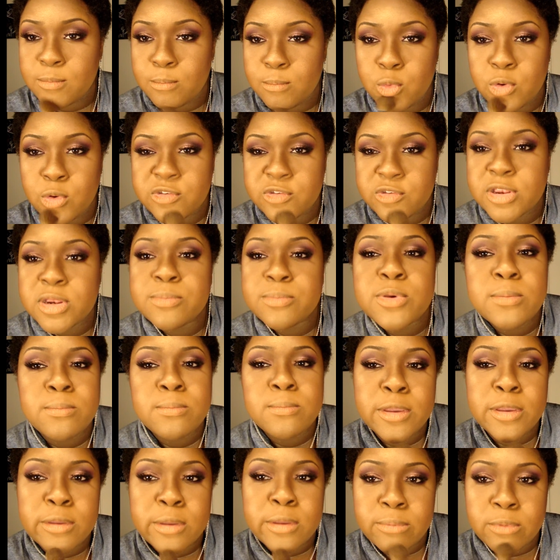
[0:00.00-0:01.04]
More chin to put
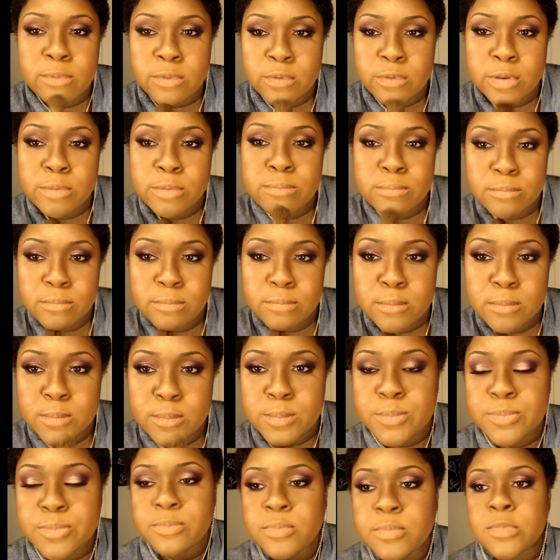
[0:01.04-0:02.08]
makeup
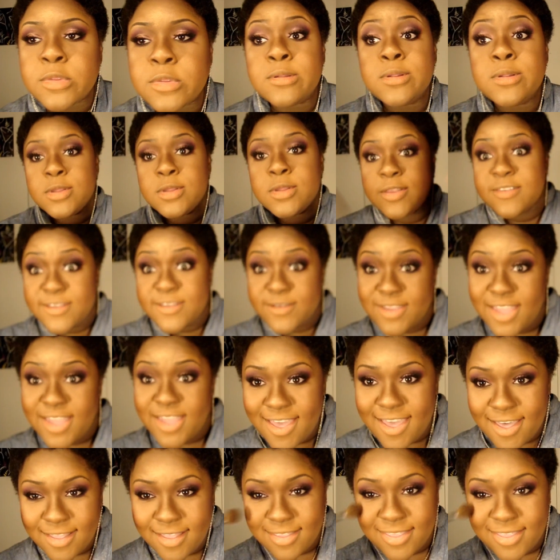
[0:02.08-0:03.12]
on. So
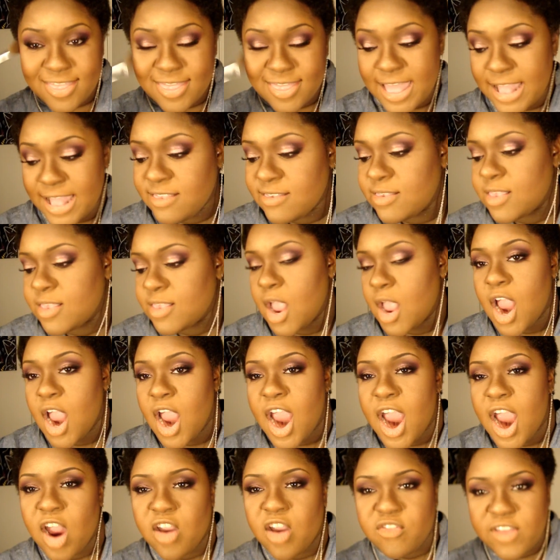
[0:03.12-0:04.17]
yeah, that's
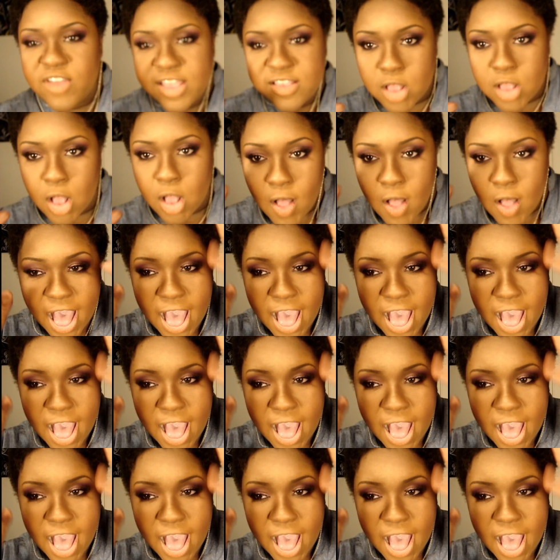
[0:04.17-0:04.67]
my face all